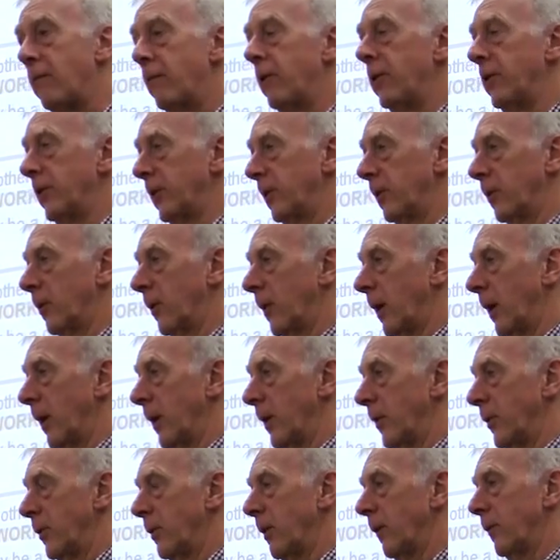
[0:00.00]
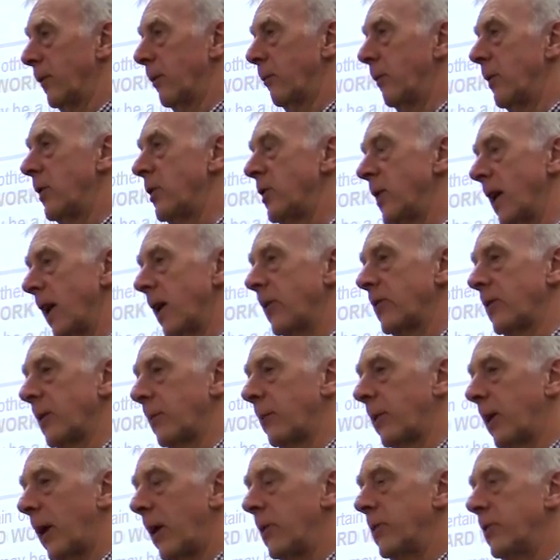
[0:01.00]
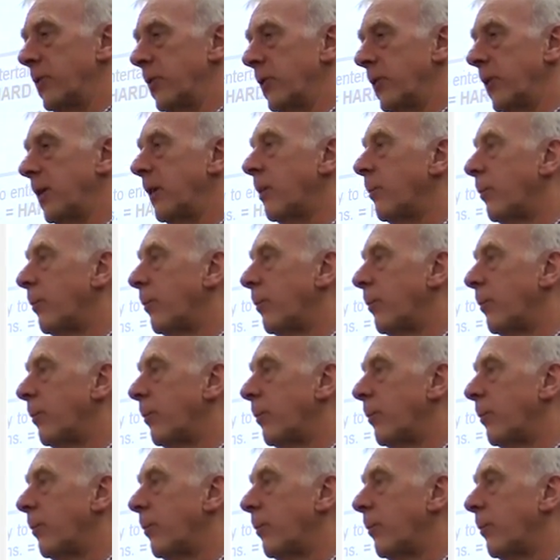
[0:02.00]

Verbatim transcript: every single case. You have to reject some cases as